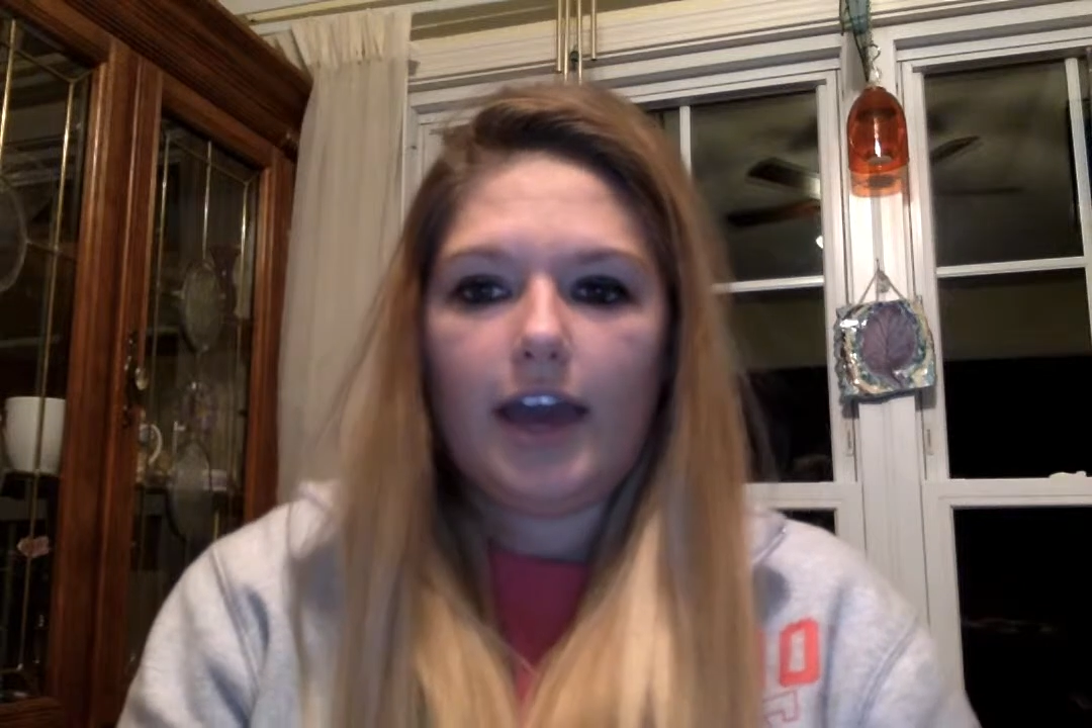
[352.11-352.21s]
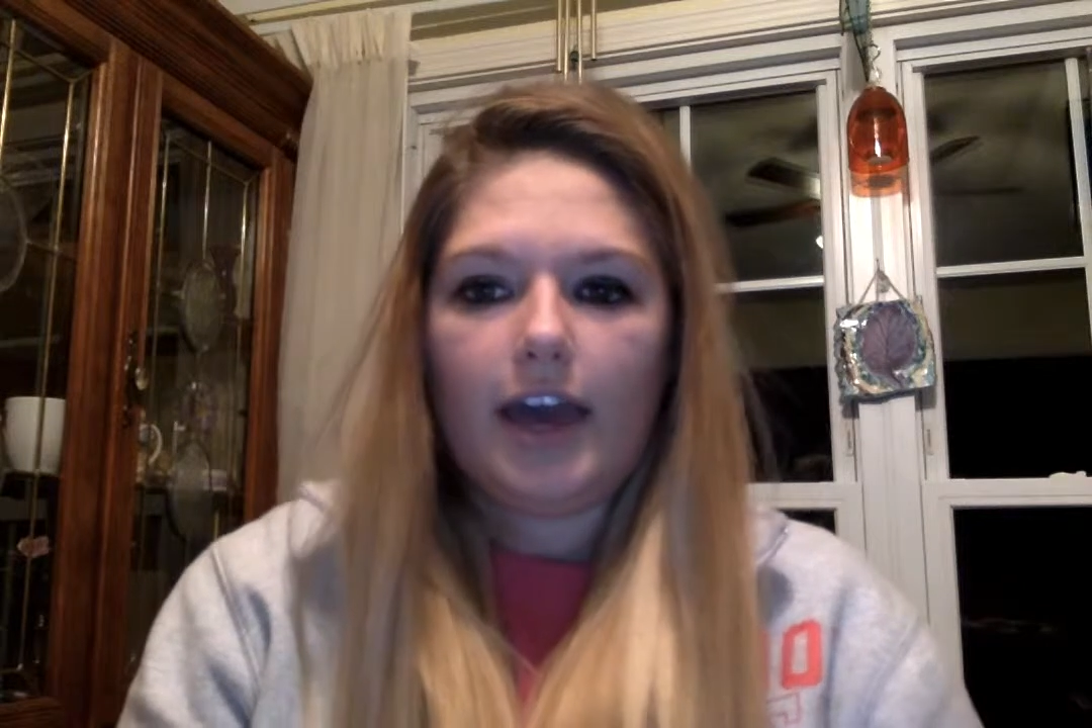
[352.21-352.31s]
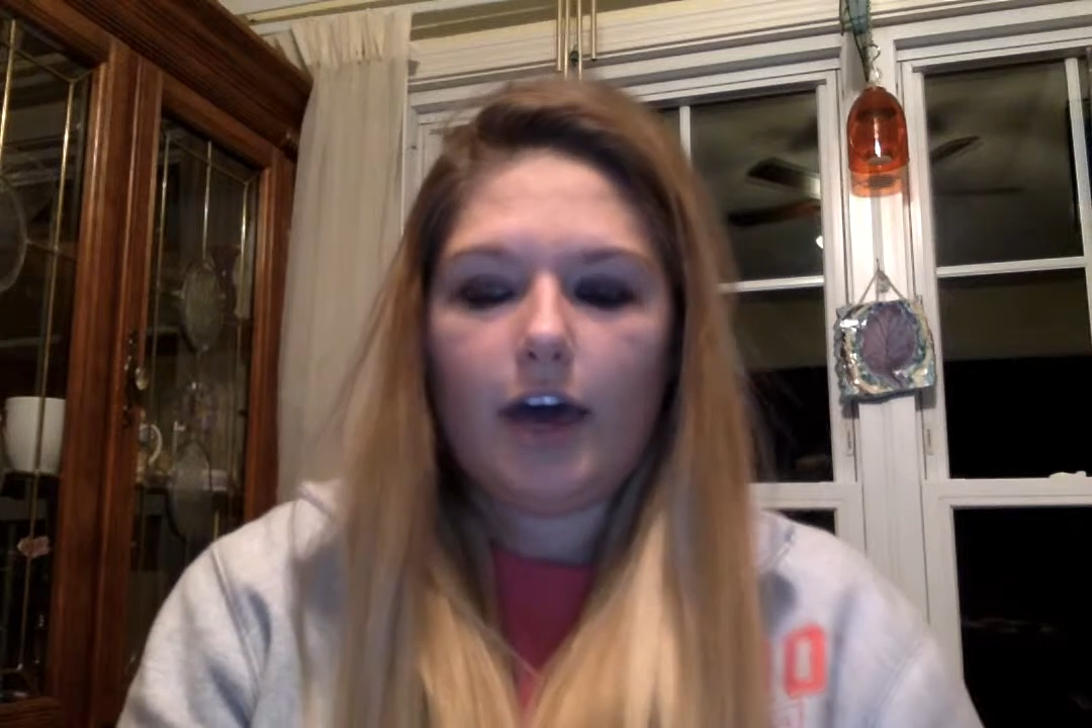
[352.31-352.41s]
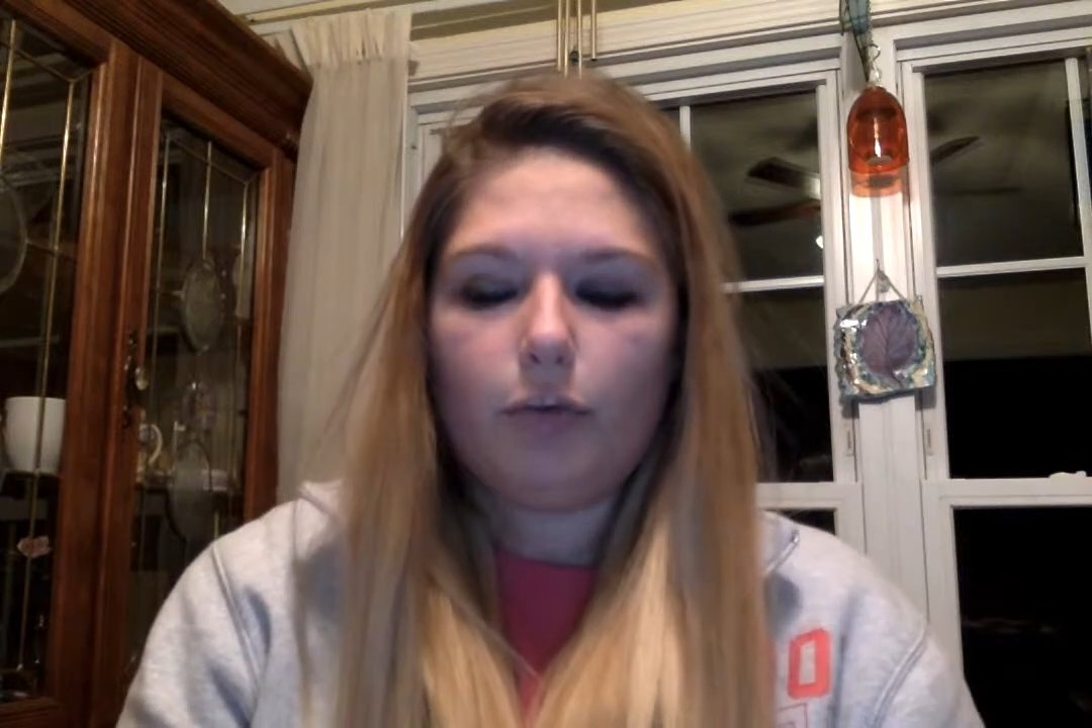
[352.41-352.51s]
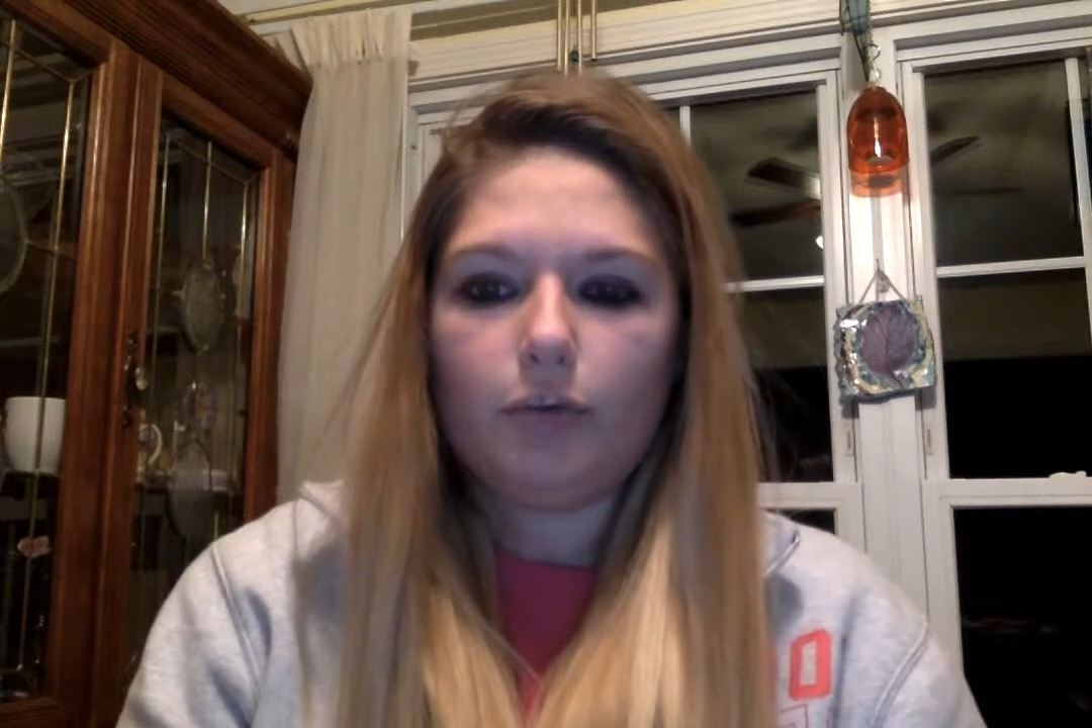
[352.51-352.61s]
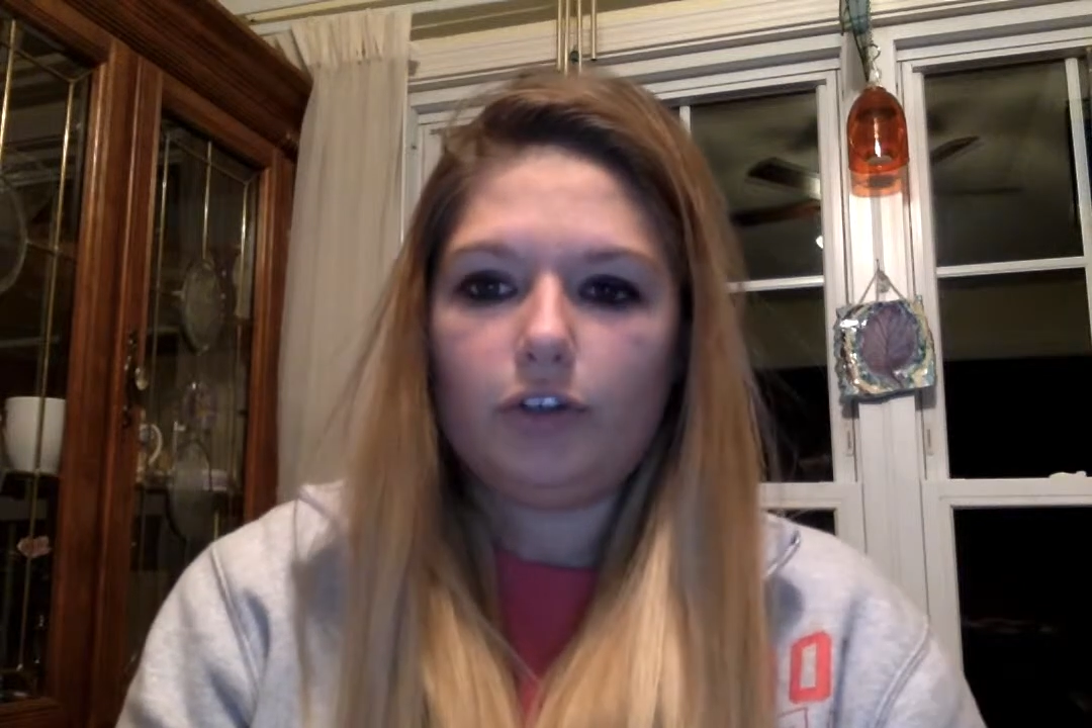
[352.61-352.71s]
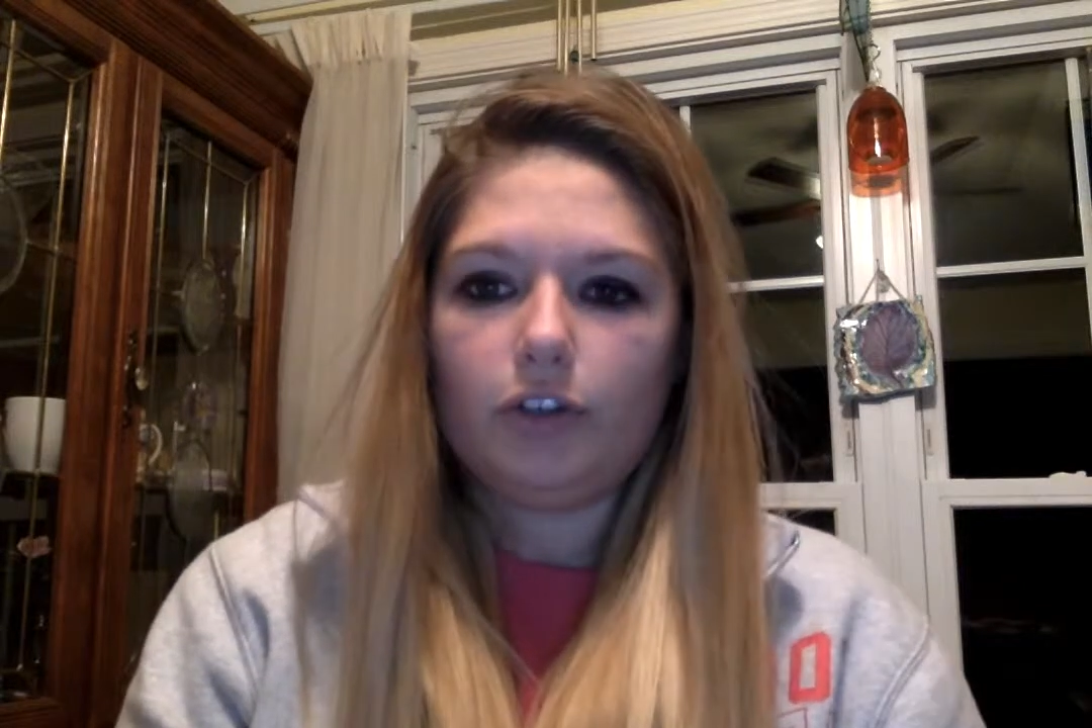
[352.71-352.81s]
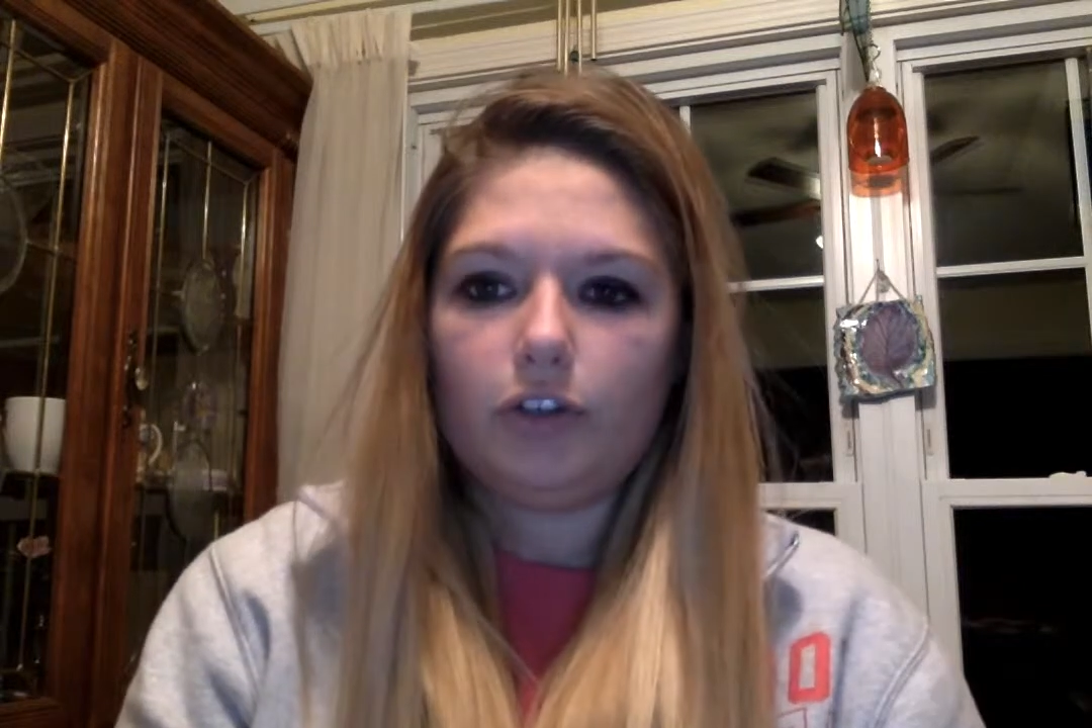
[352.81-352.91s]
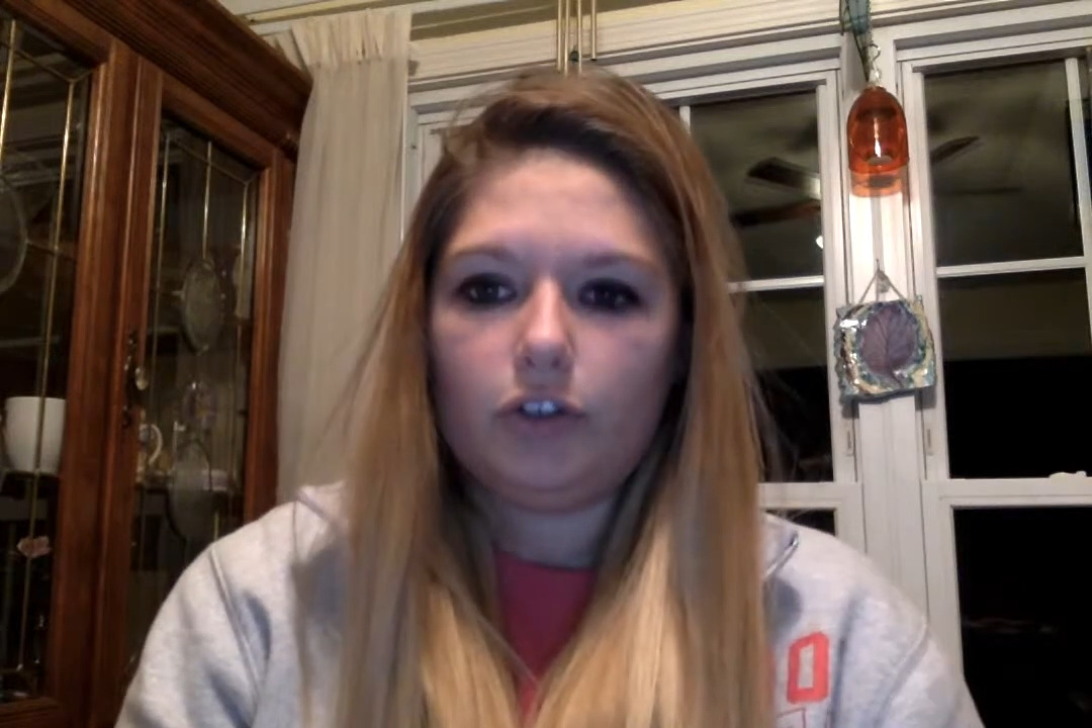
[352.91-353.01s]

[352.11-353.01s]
helps